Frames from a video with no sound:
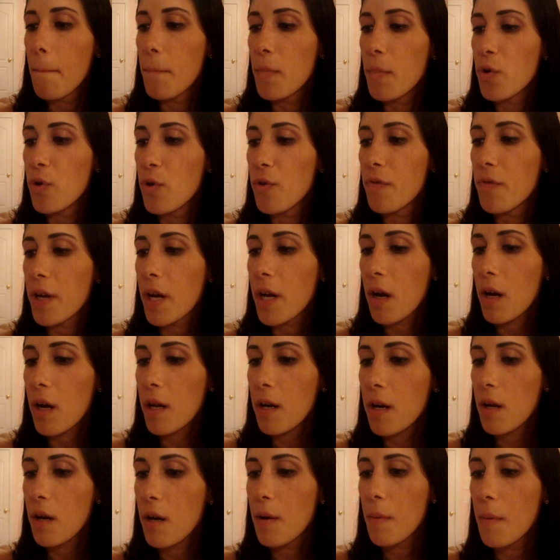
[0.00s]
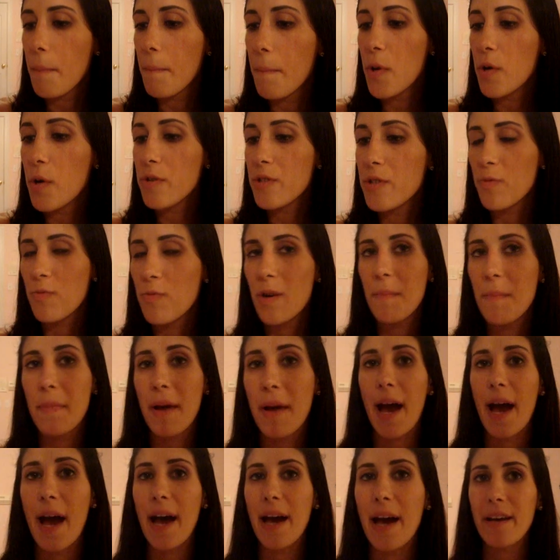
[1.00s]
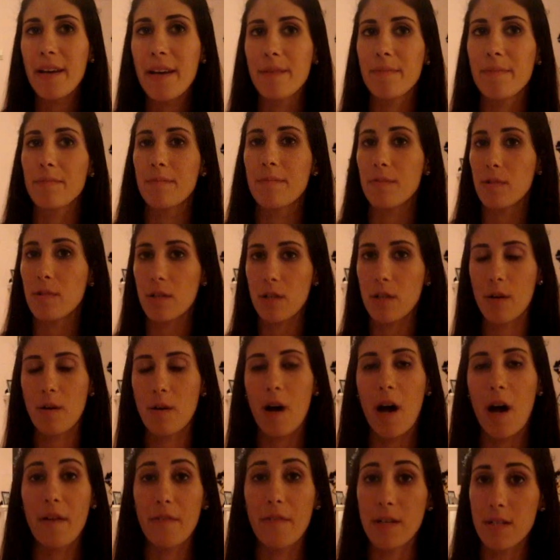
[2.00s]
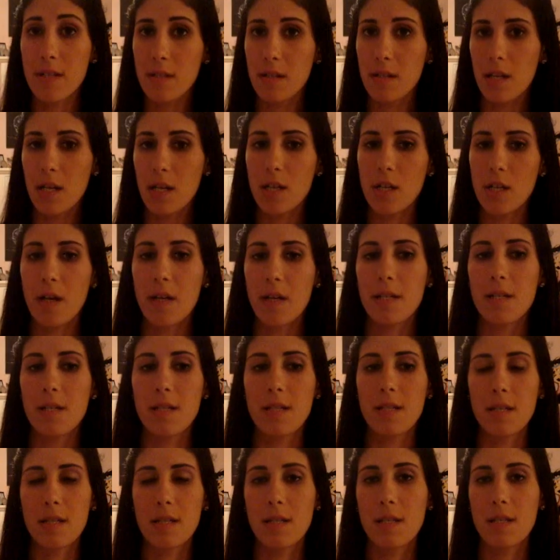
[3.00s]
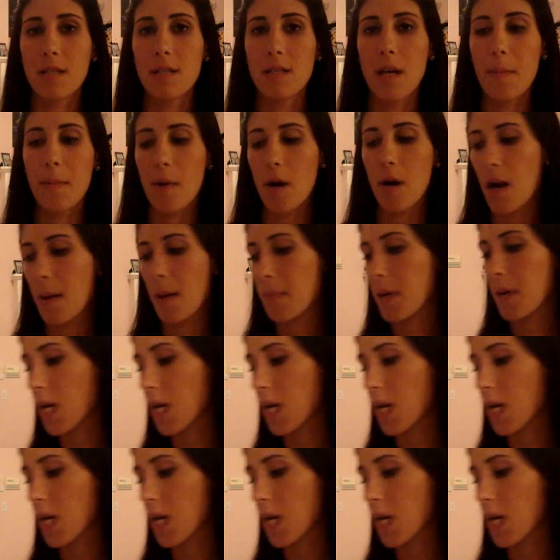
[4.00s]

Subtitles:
it. Moving on, most worn bag. So obviously, since it's the summer, I